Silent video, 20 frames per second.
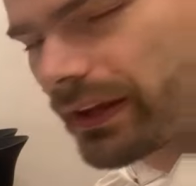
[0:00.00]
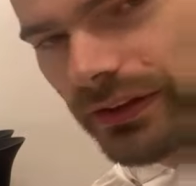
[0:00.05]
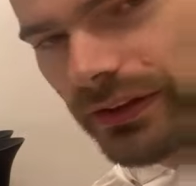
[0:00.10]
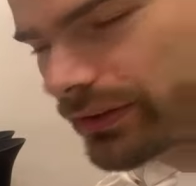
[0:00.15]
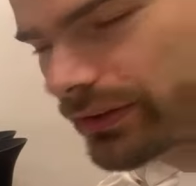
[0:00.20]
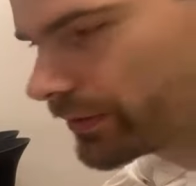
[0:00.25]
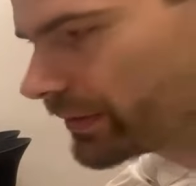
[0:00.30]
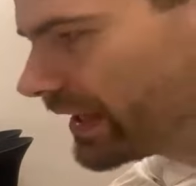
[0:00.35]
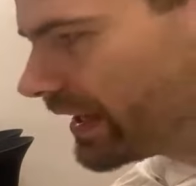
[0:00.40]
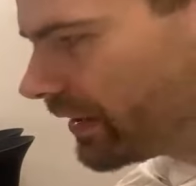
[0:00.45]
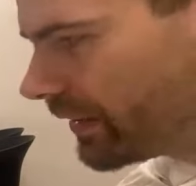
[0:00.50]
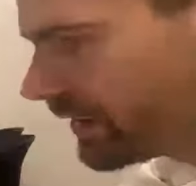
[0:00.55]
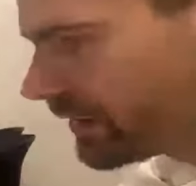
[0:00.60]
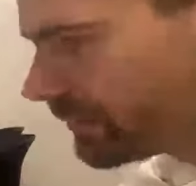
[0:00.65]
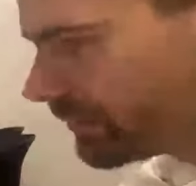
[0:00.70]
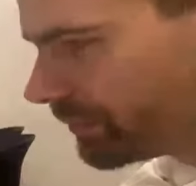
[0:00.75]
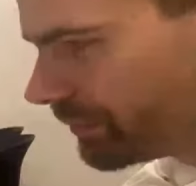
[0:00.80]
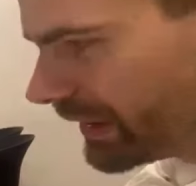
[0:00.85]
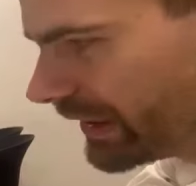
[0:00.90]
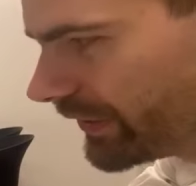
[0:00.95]
So
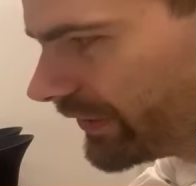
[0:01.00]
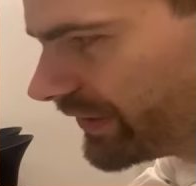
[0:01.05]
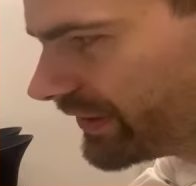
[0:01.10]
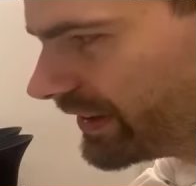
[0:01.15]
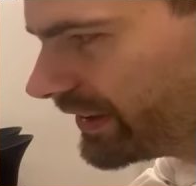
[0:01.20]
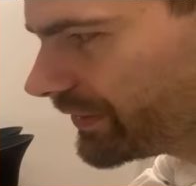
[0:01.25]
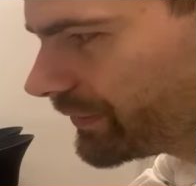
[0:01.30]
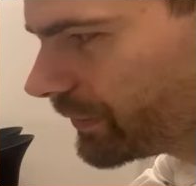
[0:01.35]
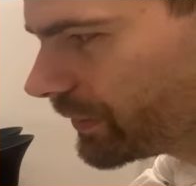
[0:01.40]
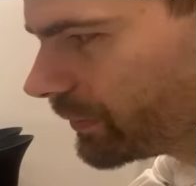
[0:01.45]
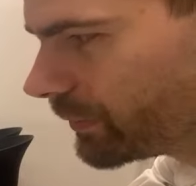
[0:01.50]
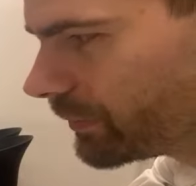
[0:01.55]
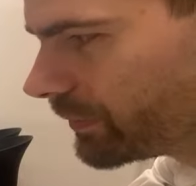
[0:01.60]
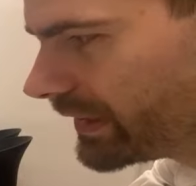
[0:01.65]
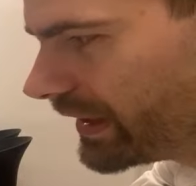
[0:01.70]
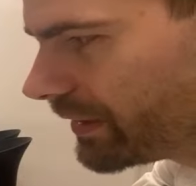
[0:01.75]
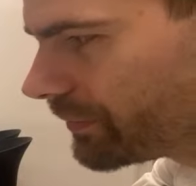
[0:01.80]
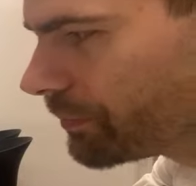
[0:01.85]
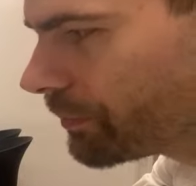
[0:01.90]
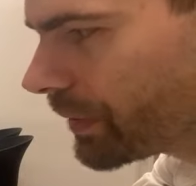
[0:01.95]
now, because this will
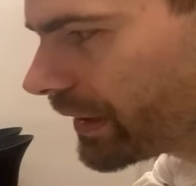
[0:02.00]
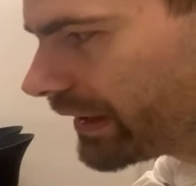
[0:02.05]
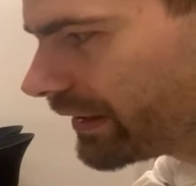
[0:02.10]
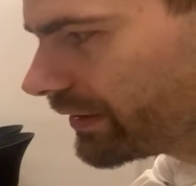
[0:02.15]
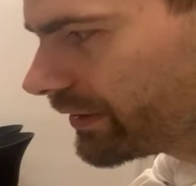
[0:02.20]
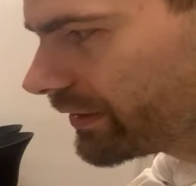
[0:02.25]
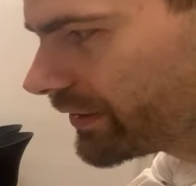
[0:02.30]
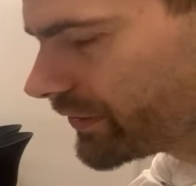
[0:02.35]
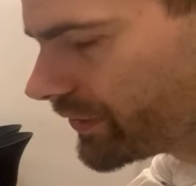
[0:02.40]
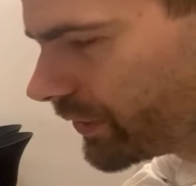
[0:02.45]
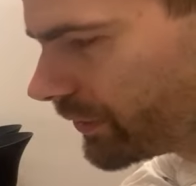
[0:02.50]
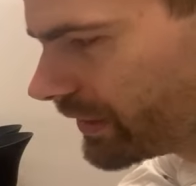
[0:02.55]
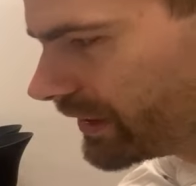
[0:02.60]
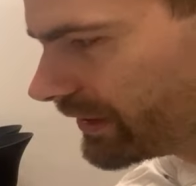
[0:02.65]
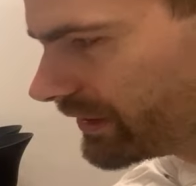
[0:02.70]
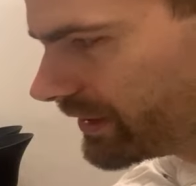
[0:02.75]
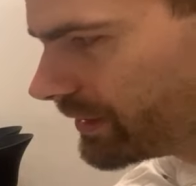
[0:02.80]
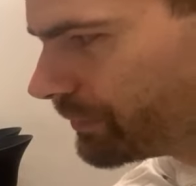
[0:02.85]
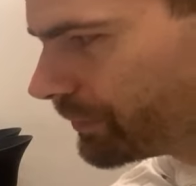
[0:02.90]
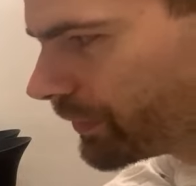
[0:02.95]
then print, so
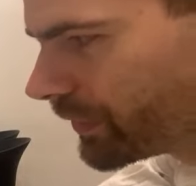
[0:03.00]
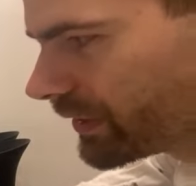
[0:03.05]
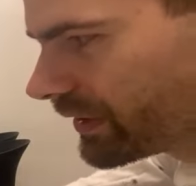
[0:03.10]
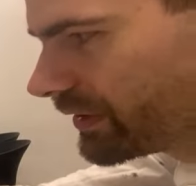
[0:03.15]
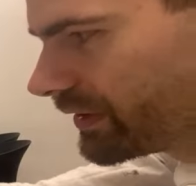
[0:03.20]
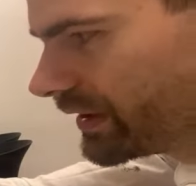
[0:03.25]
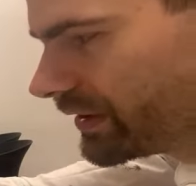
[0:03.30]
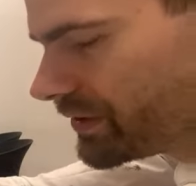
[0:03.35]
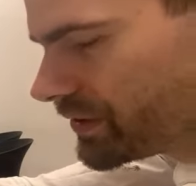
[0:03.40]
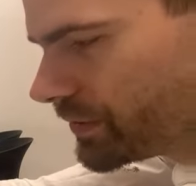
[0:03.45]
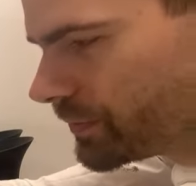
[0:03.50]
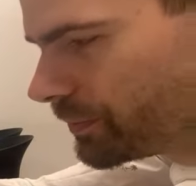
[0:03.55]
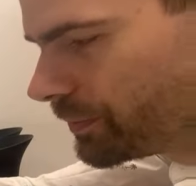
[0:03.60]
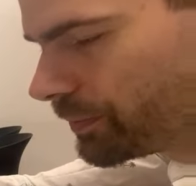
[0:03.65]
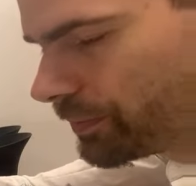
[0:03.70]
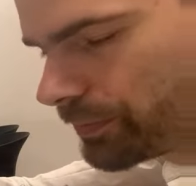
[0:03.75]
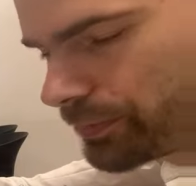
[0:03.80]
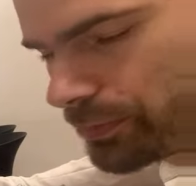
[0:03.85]
that's important that you,